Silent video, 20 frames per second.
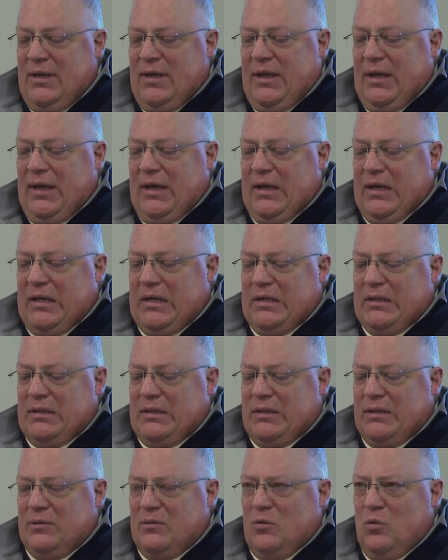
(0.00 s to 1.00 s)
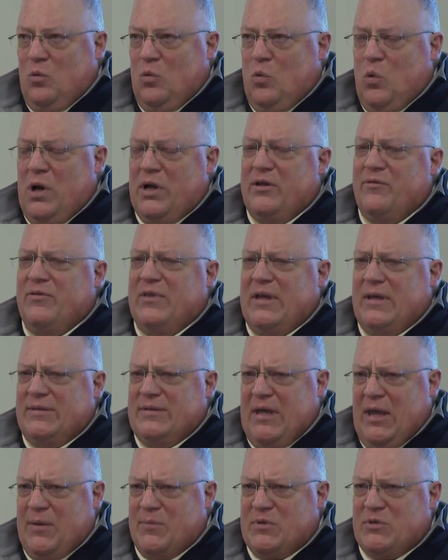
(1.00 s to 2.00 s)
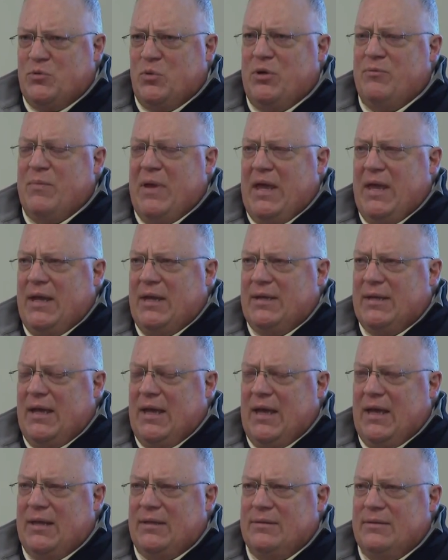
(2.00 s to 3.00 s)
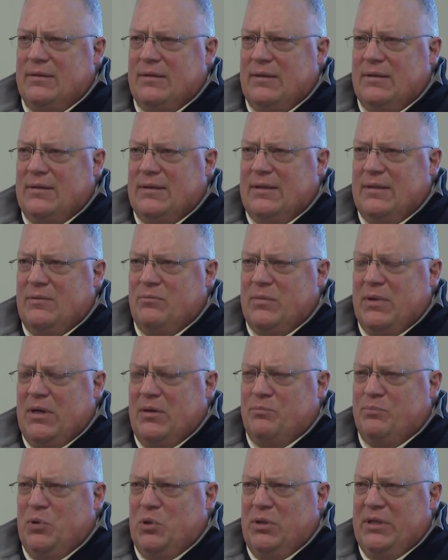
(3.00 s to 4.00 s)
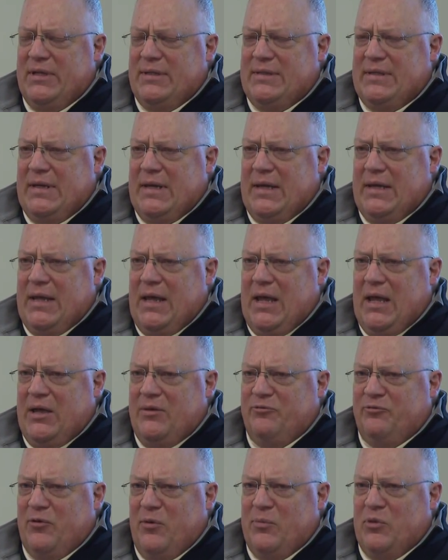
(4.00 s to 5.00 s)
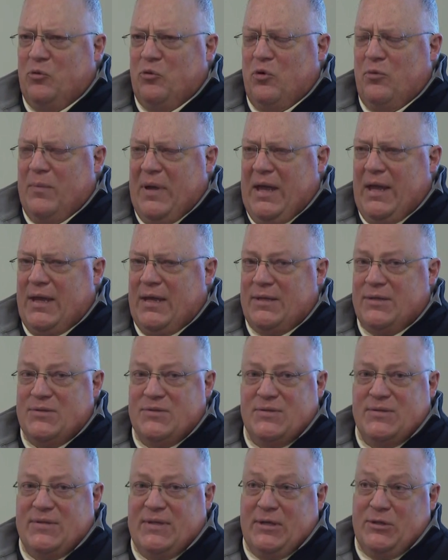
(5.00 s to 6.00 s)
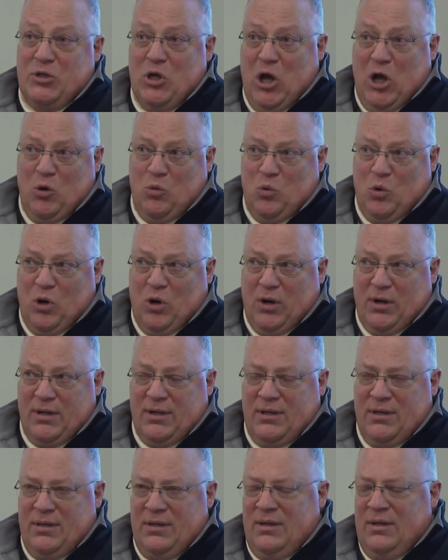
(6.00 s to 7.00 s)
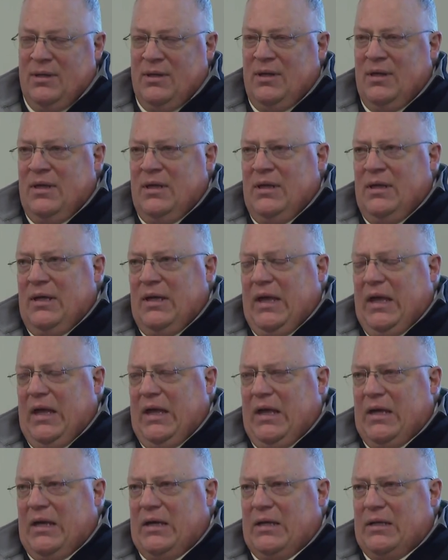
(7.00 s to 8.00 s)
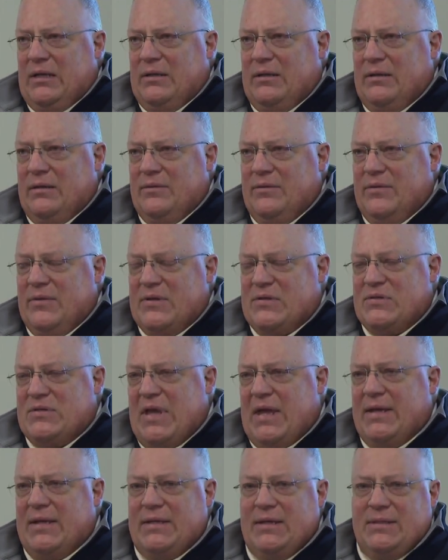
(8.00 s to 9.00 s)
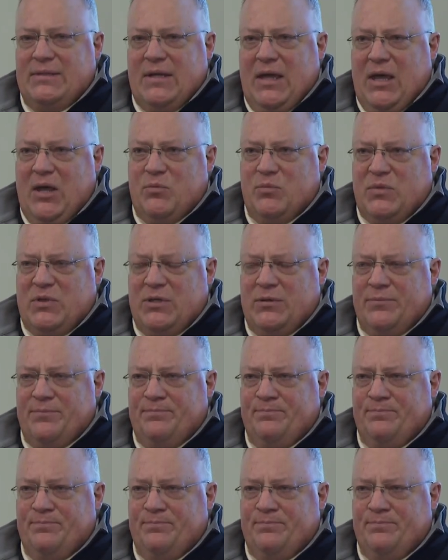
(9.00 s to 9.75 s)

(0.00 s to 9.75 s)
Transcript: And one of the attempts we made at uh, pulling DNA from the remains did not work. And the second attempt